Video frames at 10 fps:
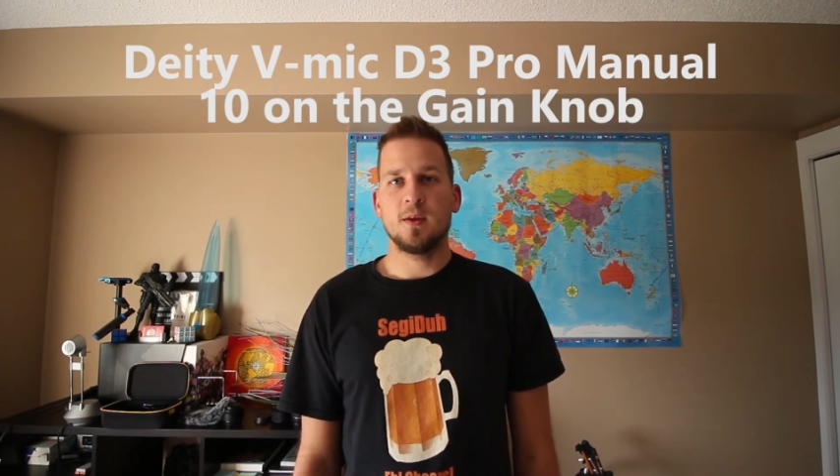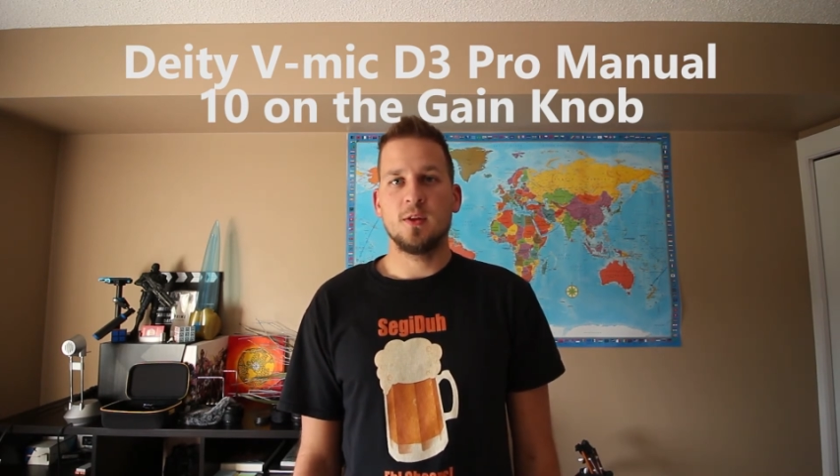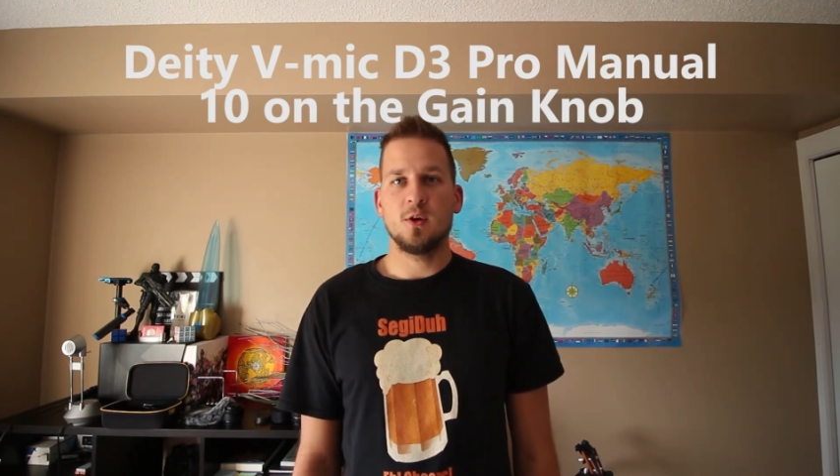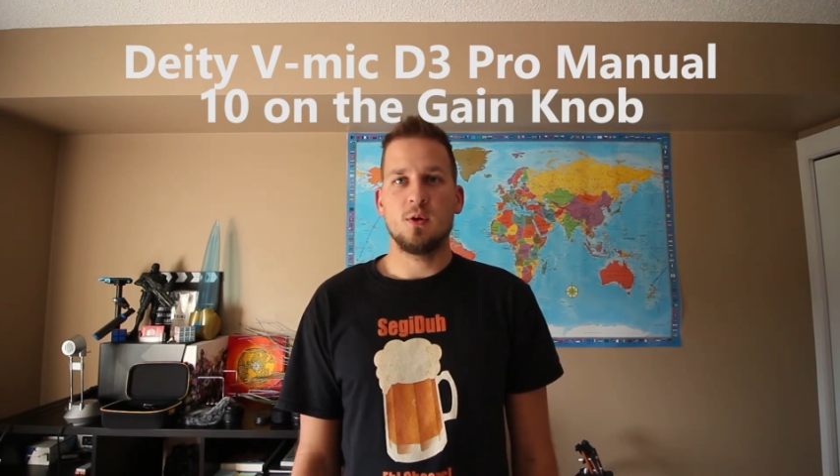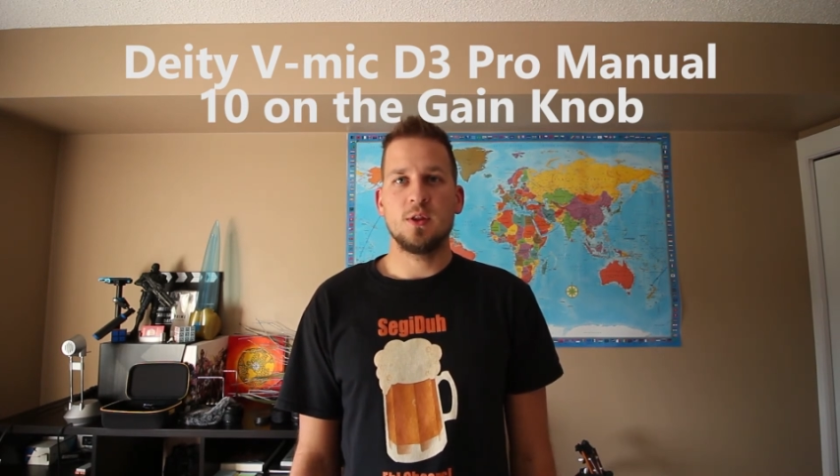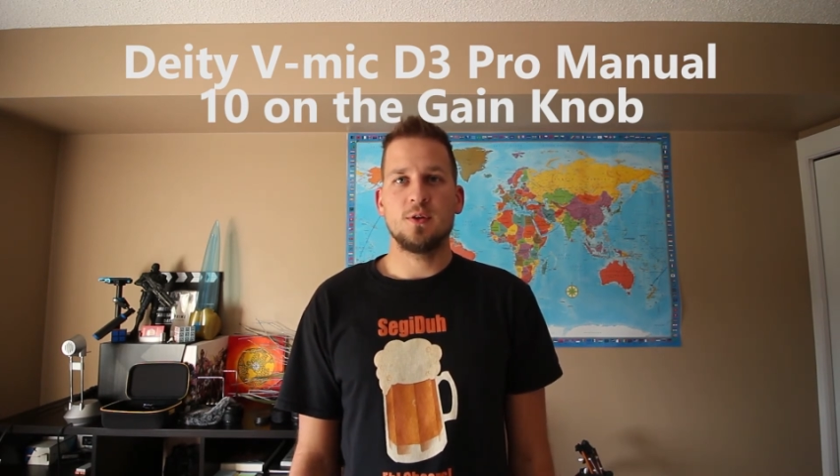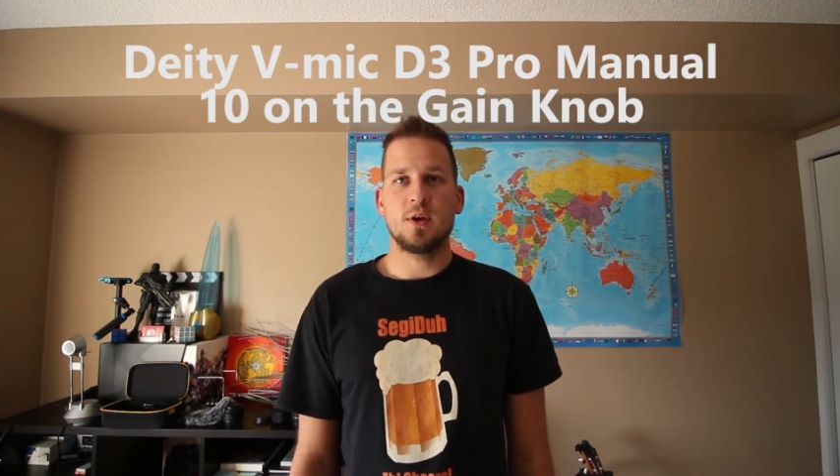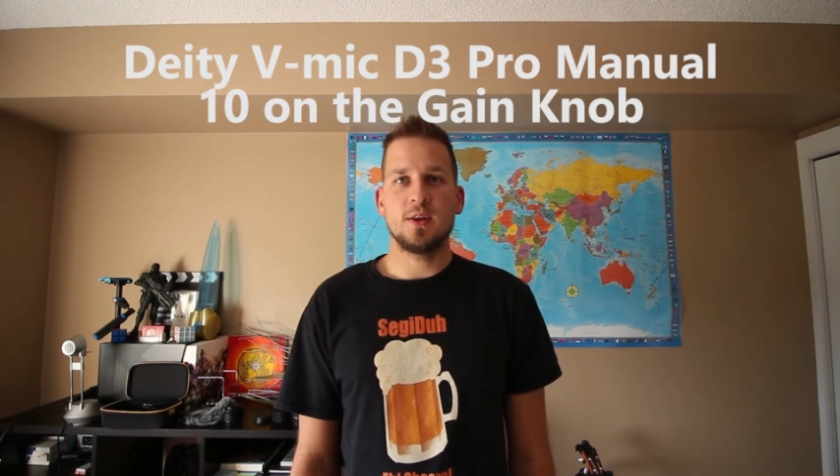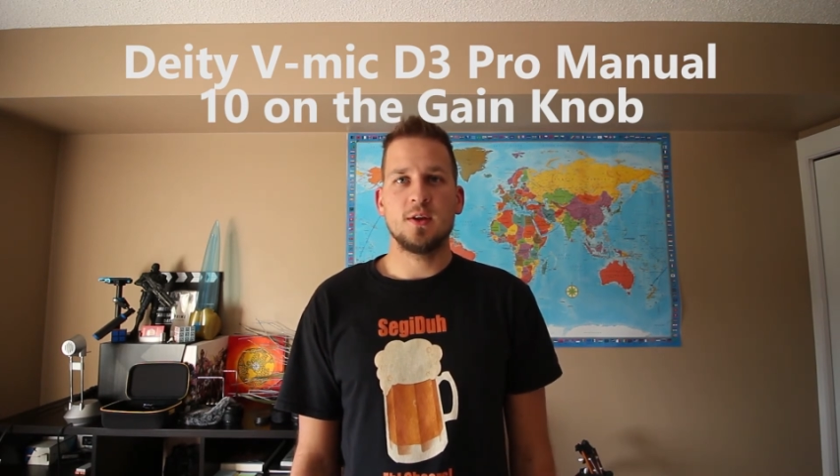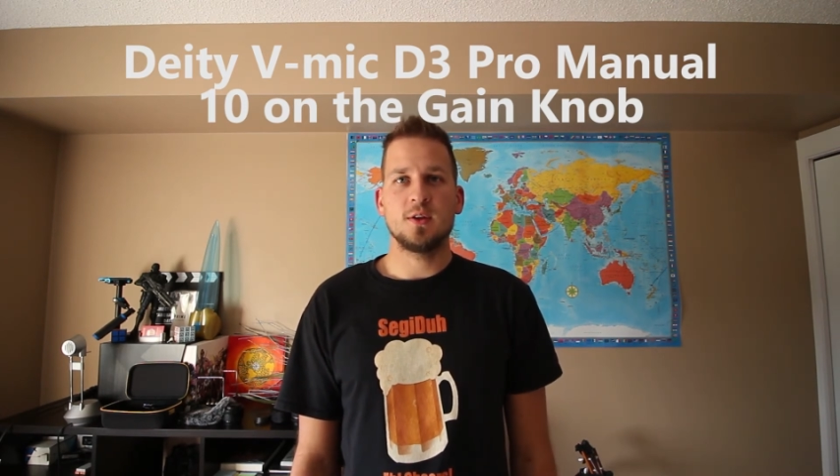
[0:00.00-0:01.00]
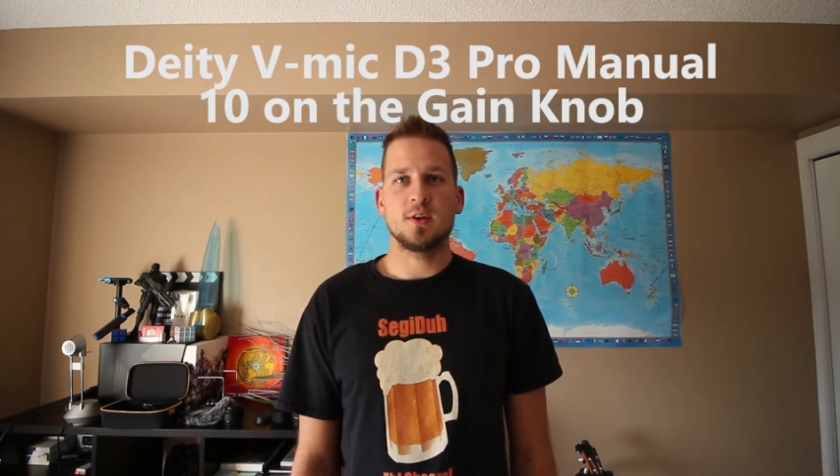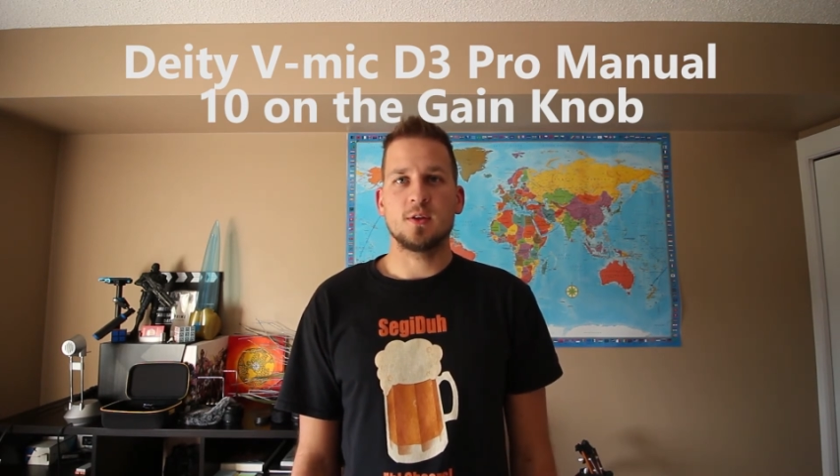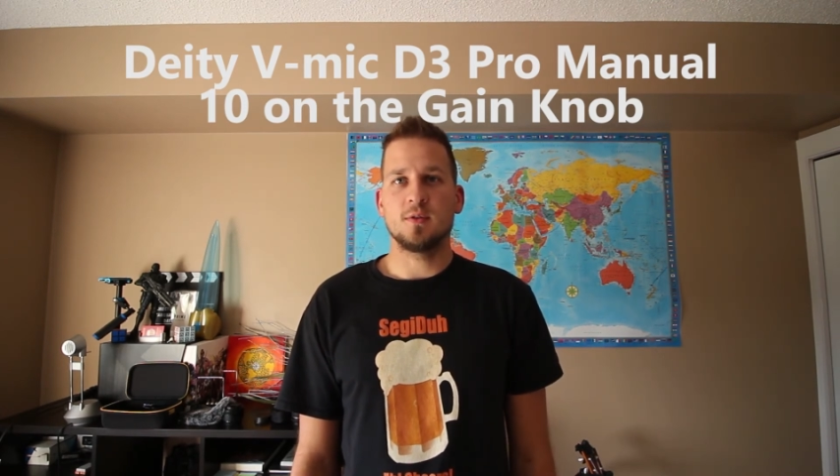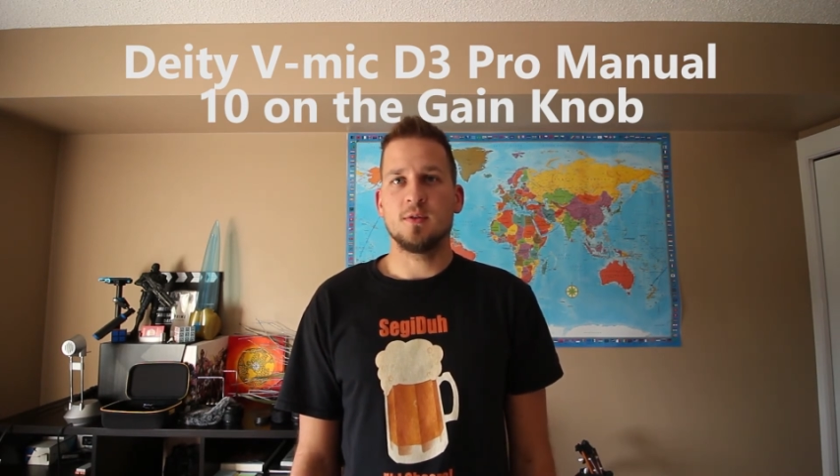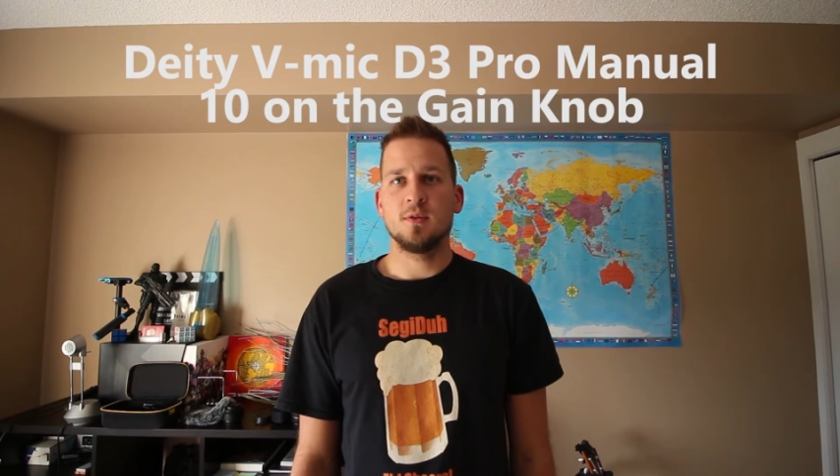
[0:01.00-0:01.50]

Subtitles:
no other edits,